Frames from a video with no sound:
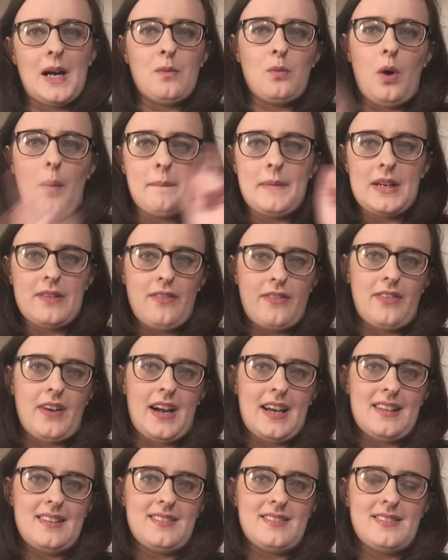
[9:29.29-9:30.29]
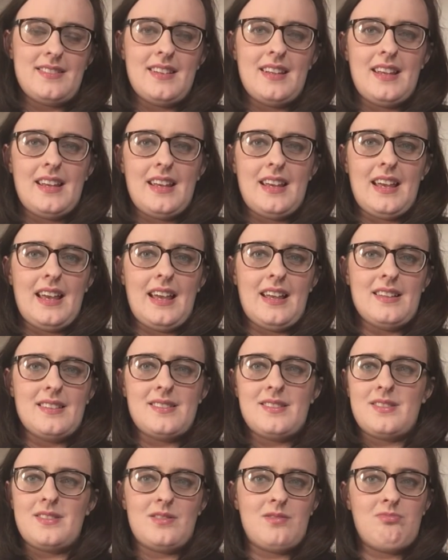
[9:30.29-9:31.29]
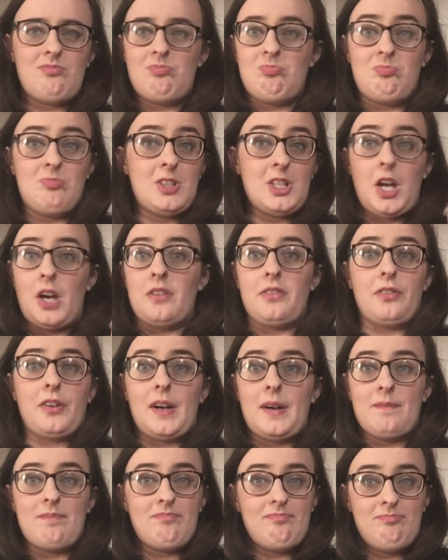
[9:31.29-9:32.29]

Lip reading: one bit of advice is to go for it.